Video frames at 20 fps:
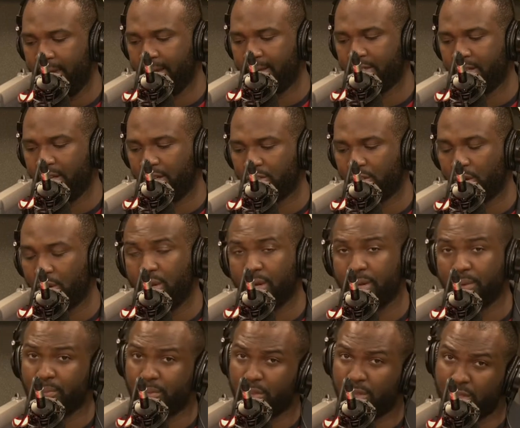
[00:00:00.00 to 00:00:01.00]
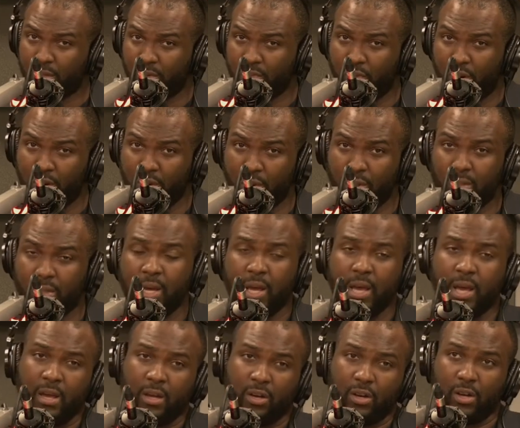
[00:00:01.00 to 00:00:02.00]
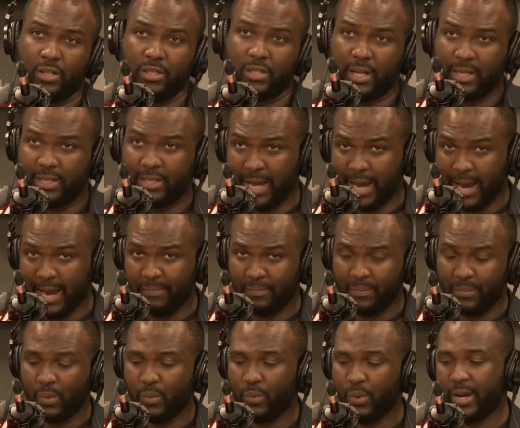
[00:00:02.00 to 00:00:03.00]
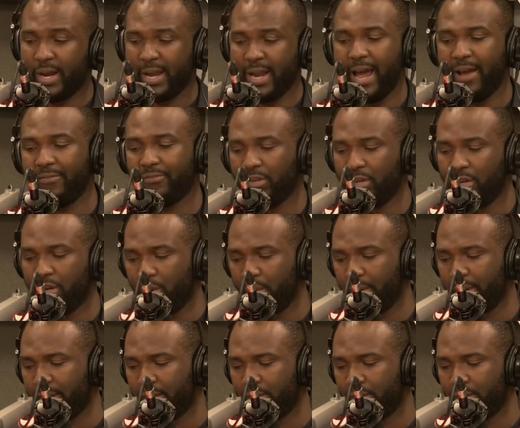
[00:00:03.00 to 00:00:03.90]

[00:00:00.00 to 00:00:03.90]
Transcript: Excellent. So look, so Ronald, because of the time, yeah. we're going to have to go yeah.